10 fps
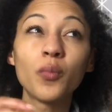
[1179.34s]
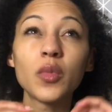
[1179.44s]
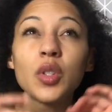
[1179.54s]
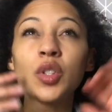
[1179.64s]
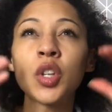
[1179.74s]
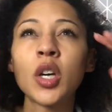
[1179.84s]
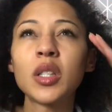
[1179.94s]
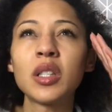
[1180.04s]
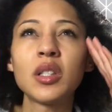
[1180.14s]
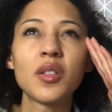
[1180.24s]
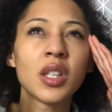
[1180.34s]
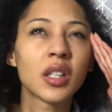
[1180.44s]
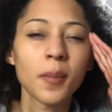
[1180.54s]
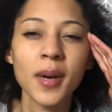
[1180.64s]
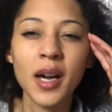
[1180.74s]
started to think
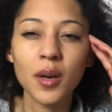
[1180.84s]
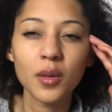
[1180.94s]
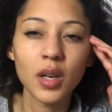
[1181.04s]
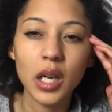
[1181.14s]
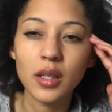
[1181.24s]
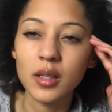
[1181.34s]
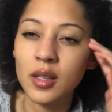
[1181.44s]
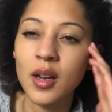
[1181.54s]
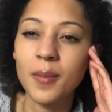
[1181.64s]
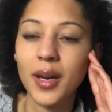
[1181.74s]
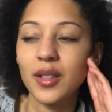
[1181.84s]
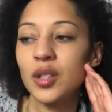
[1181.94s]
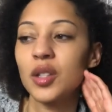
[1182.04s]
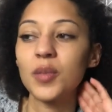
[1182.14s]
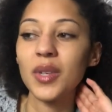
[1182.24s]
about design
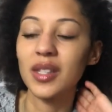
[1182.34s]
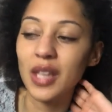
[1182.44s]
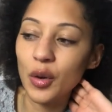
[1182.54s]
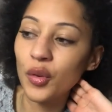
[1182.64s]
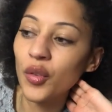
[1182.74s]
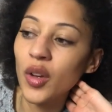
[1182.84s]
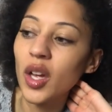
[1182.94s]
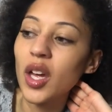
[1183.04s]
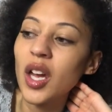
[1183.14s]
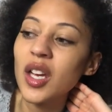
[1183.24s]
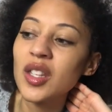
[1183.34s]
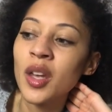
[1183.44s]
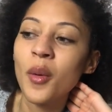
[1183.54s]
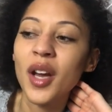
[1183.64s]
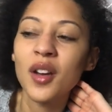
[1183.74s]
patterns myself,
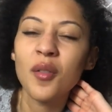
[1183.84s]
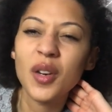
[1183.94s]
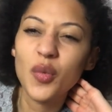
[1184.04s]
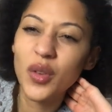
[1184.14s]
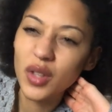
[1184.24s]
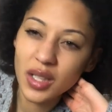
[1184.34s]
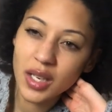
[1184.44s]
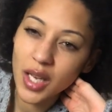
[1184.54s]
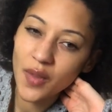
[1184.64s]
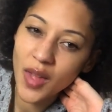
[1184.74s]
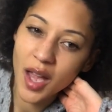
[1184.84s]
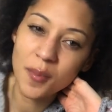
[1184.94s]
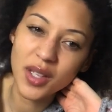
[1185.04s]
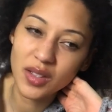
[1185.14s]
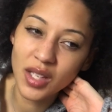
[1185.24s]
so I don't really feel the need to have that in
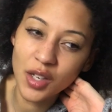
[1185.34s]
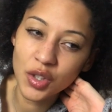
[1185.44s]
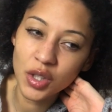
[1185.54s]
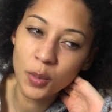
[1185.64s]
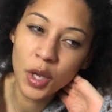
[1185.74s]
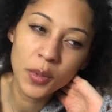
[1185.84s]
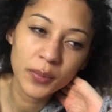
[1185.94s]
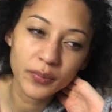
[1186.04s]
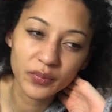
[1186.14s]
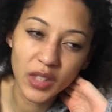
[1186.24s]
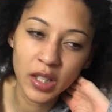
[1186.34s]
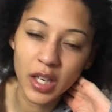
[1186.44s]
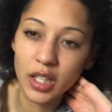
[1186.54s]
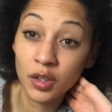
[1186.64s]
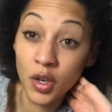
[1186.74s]
my stash at the moment,
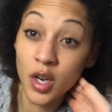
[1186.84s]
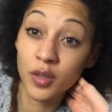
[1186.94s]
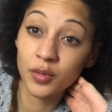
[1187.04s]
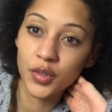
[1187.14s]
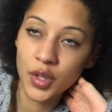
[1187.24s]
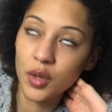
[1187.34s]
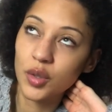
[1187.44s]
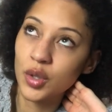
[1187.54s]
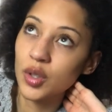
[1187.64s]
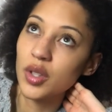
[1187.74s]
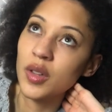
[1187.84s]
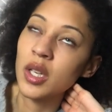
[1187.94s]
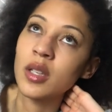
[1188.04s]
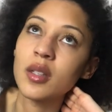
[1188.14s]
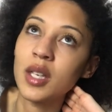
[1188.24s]
like yarn for those sorts of
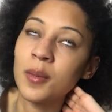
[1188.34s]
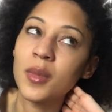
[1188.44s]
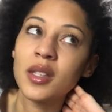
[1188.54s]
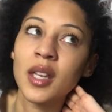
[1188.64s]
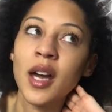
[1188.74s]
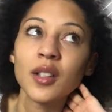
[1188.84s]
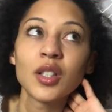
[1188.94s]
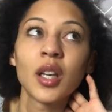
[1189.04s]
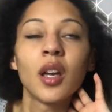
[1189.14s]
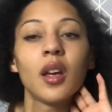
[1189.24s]
things in my stash.